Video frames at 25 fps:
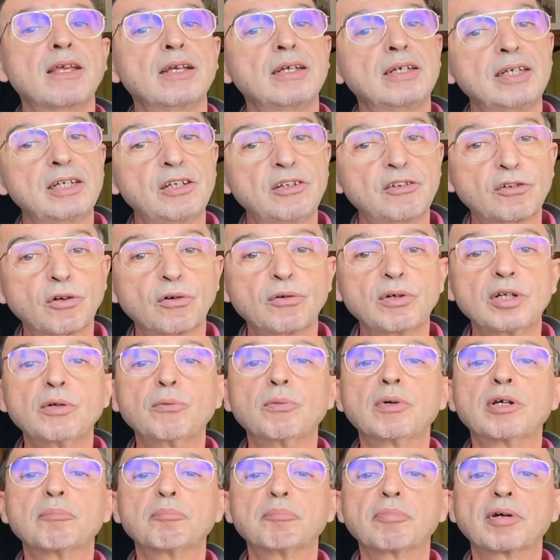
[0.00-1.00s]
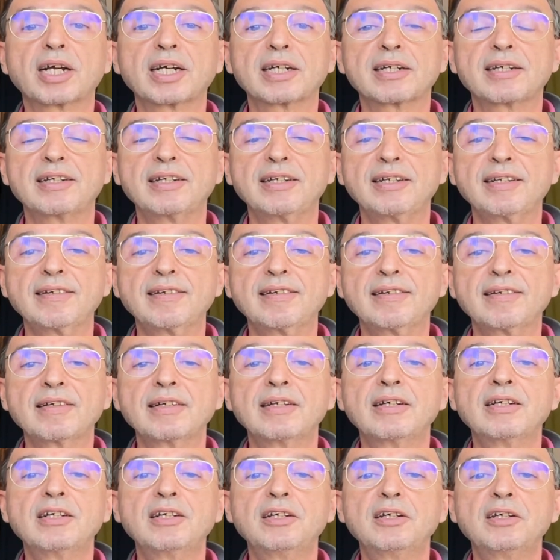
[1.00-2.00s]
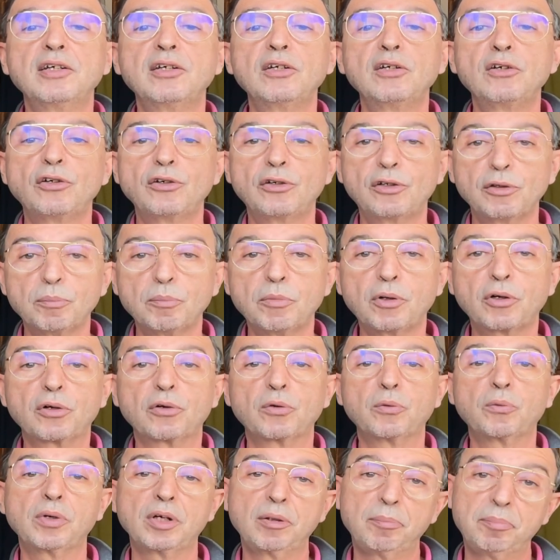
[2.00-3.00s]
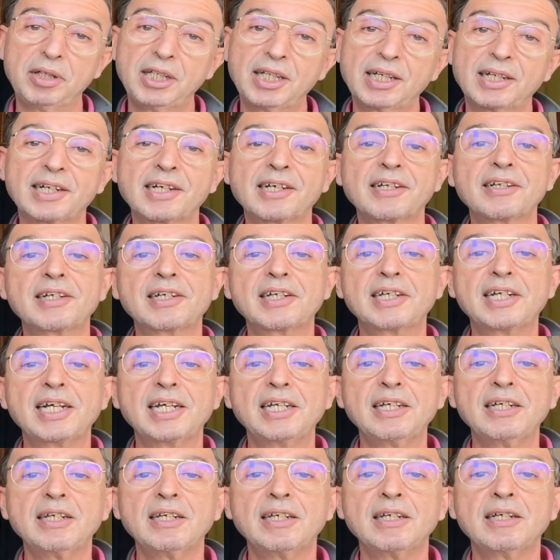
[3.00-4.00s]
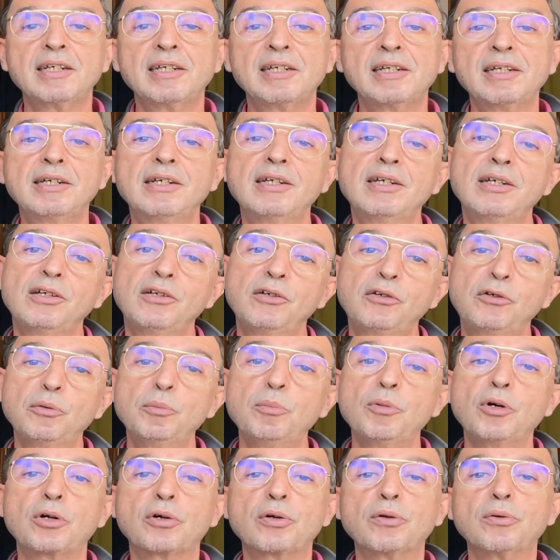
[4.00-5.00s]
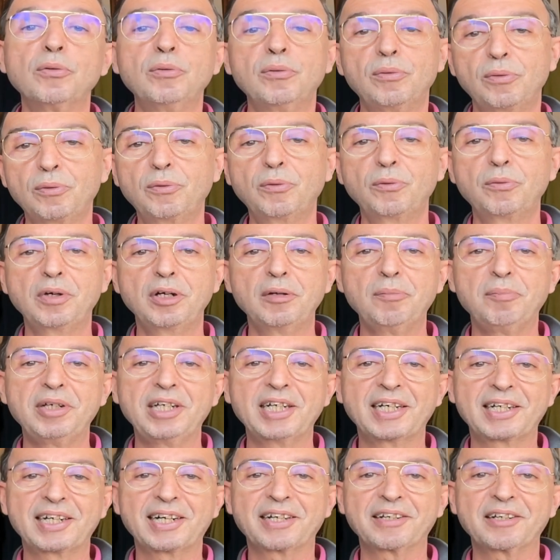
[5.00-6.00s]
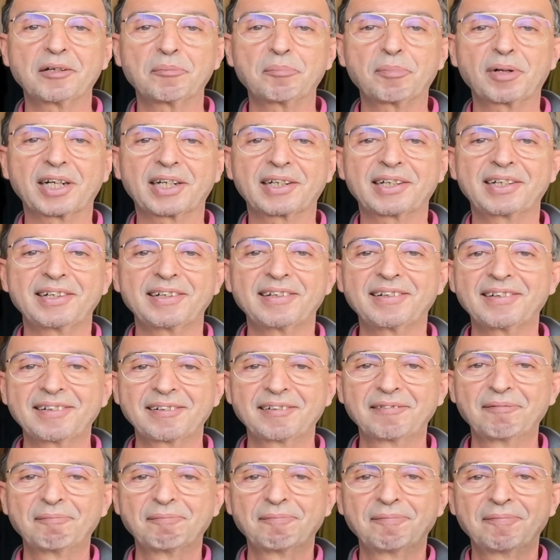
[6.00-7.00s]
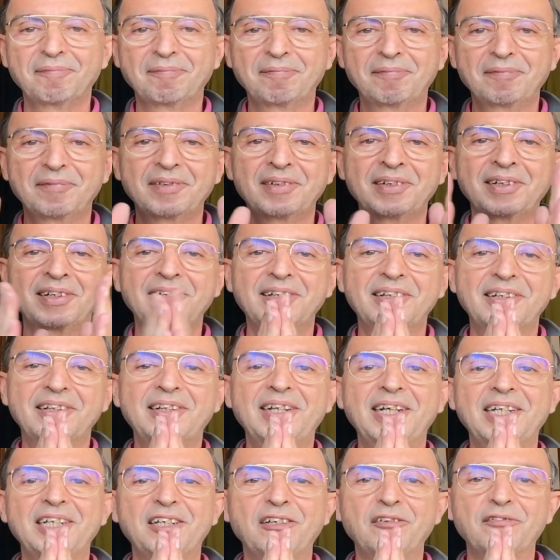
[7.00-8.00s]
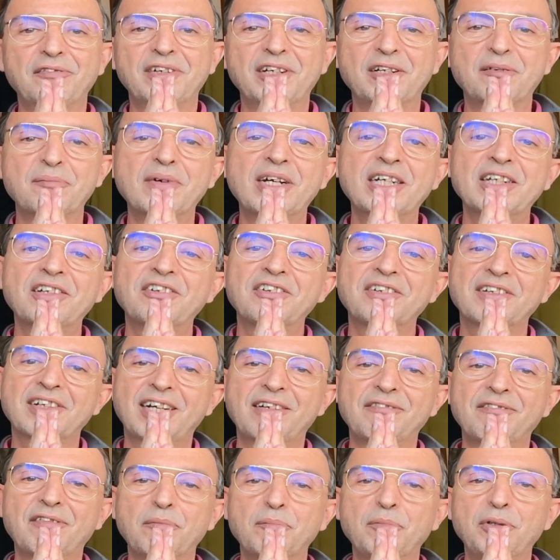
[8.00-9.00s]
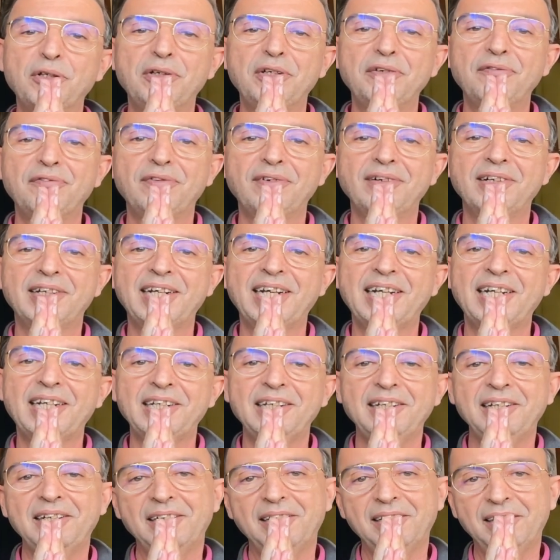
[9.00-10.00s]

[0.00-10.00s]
It's only one practice. Tomorrow will be another day. Tomorrow will be another practice. Thank you very much. Have a beautiful day.